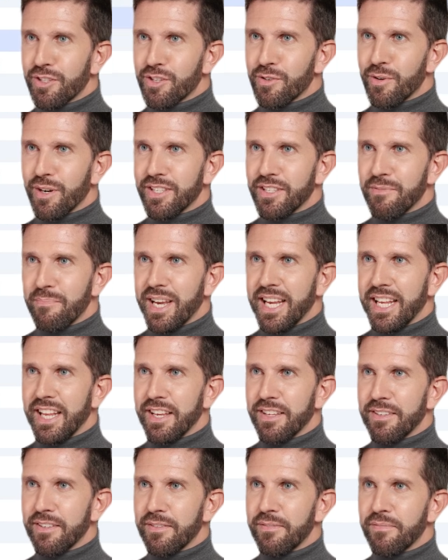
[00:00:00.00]
to
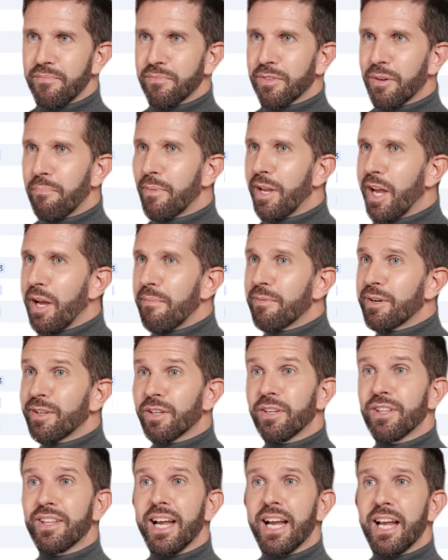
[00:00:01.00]
expand, the
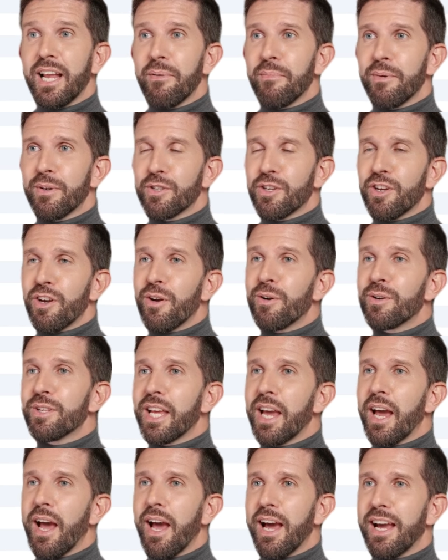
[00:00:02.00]
Popular tab shows
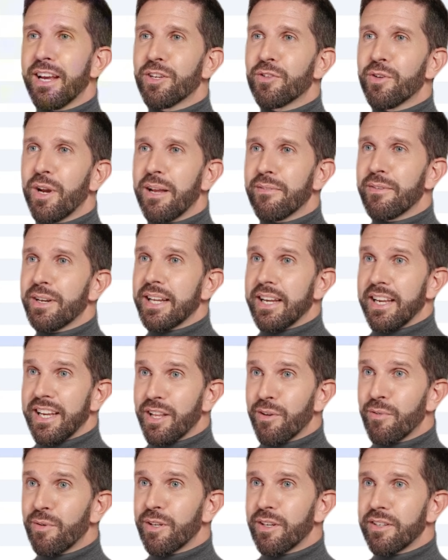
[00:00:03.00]
high traffic
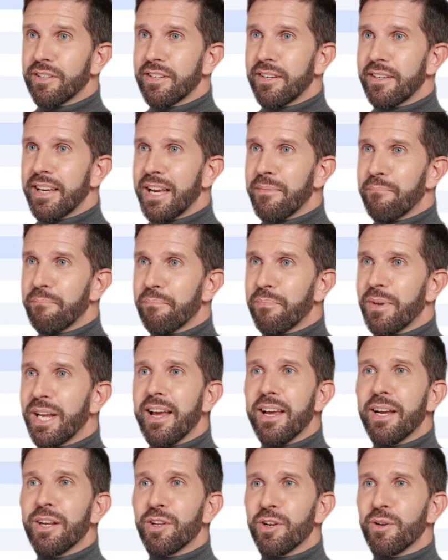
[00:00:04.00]
keywords that
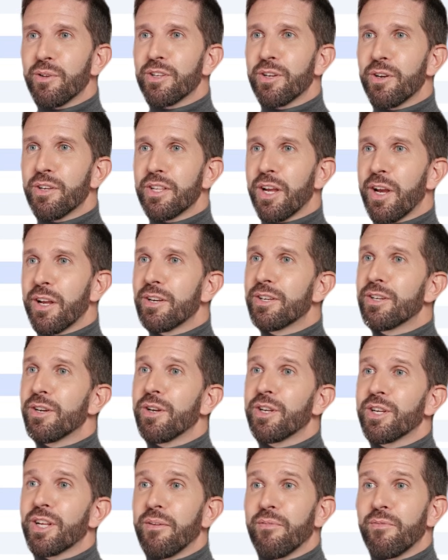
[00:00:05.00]
many users are
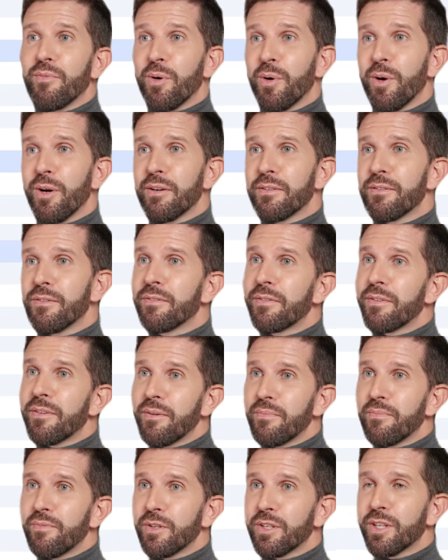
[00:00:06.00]
searching for.
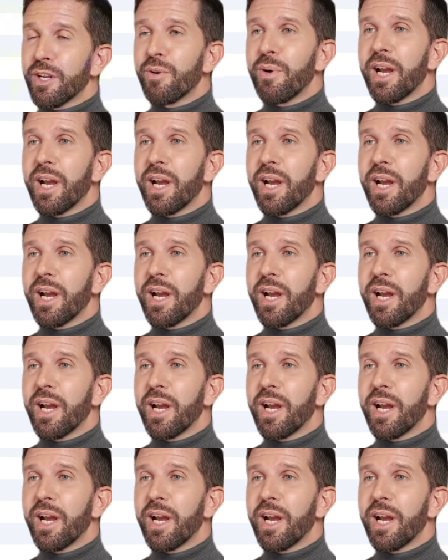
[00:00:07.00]
For new